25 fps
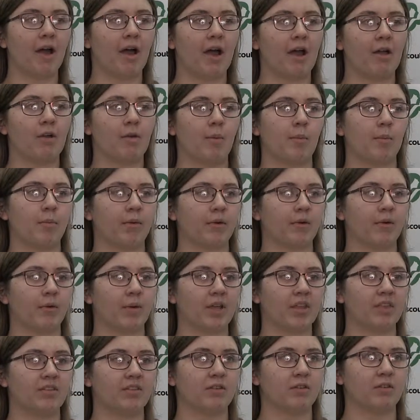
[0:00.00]
I remember
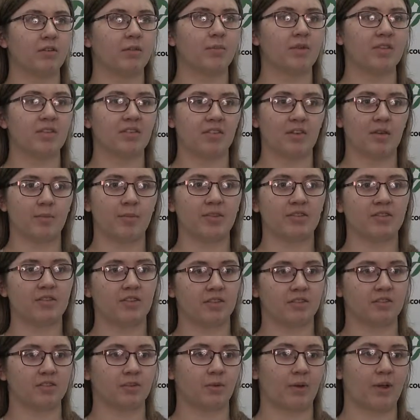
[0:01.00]
going to the museum in
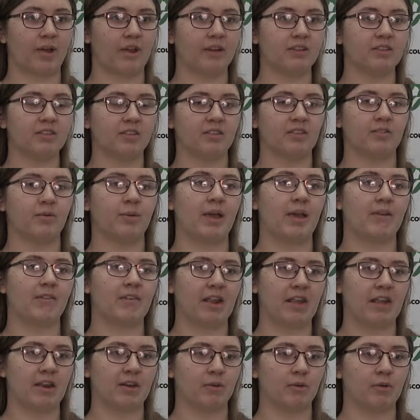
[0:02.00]
6th grade since we have
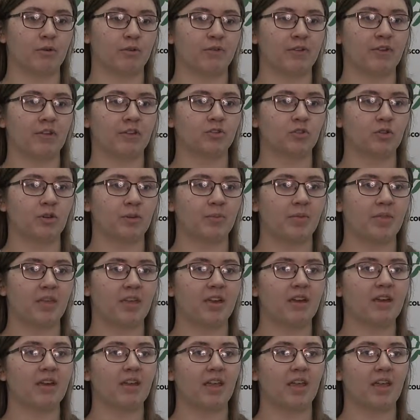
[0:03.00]
an annual field trip
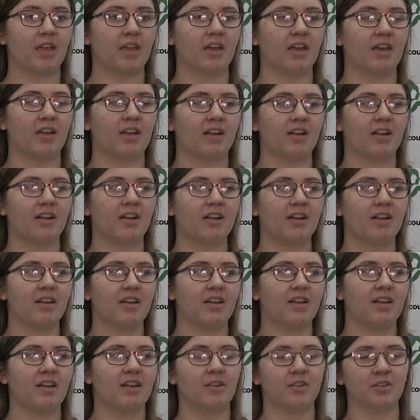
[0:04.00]
then, and
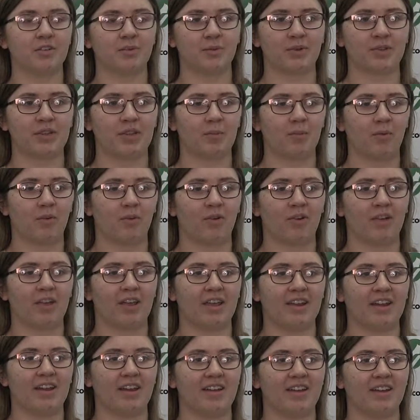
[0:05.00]
it was really
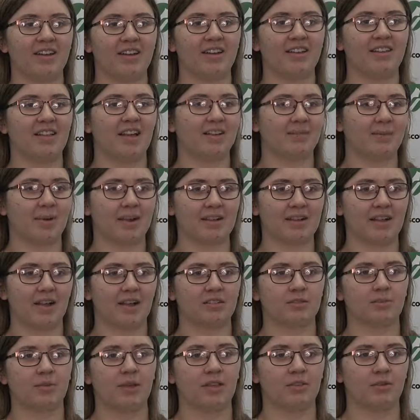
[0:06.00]
boring and a lot of my
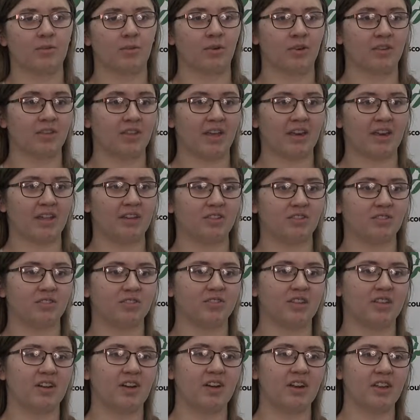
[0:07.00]
classmates weren't that
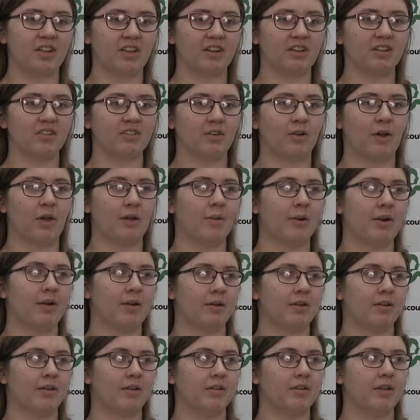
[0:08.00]
interested in it, so I wanted
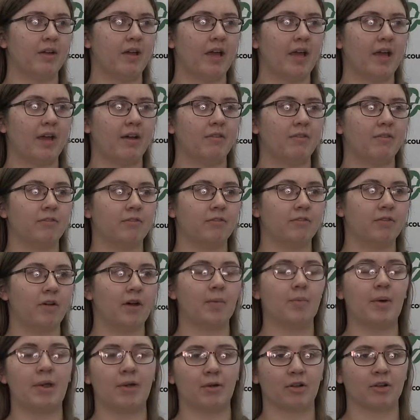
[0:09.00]
to have
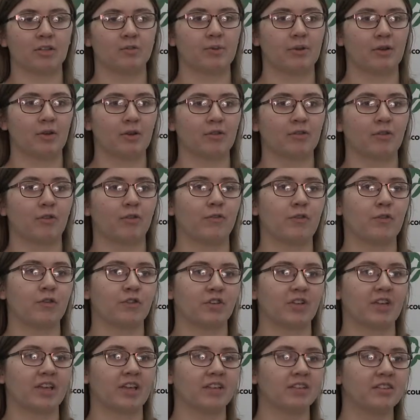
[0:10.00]
a better experience for
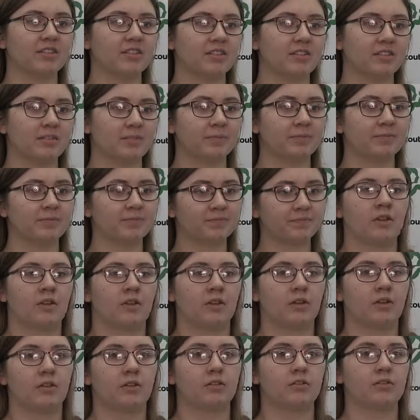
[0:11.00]
future kids.
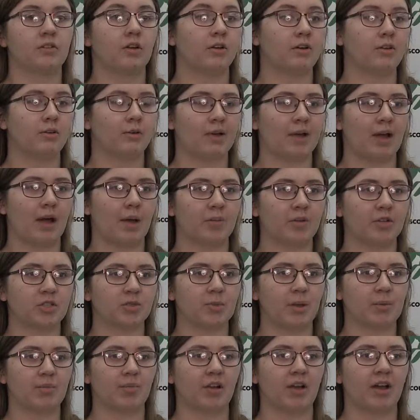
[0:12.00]
So to accomplish
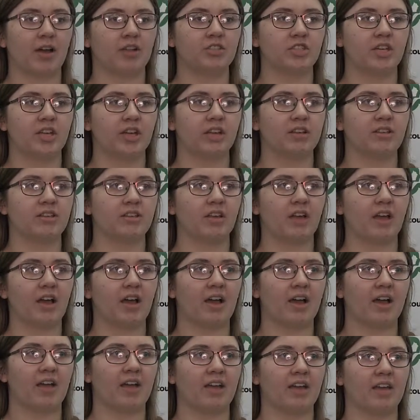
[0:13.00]
my project,
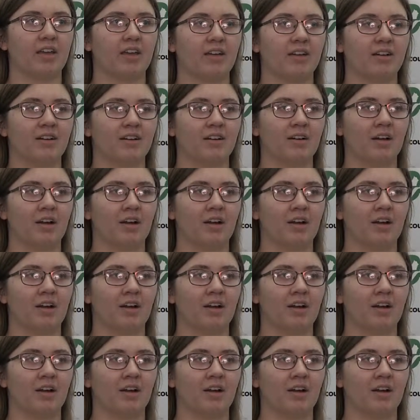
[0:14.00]
I